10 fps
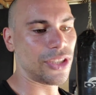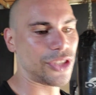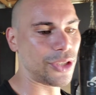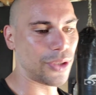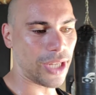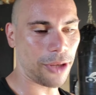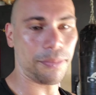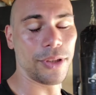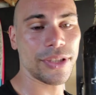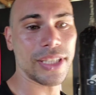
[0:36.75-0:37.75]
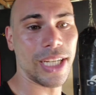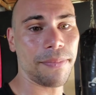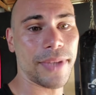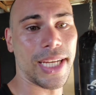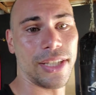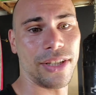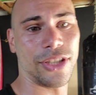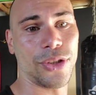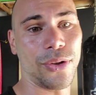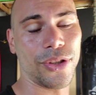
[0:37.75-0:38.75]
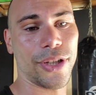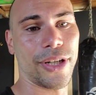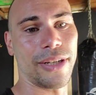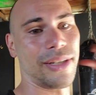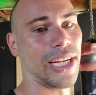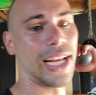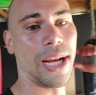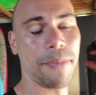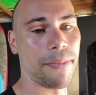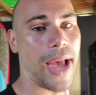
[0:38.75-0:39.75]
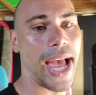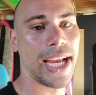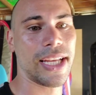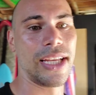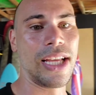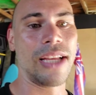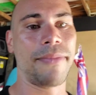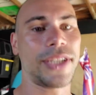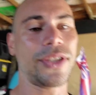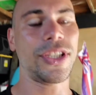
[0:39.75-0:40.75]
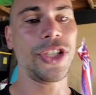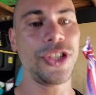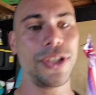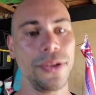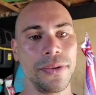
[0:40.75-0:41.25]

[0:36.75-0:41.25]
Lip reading: to help loosen up the shoulder and upper back muscle tissue.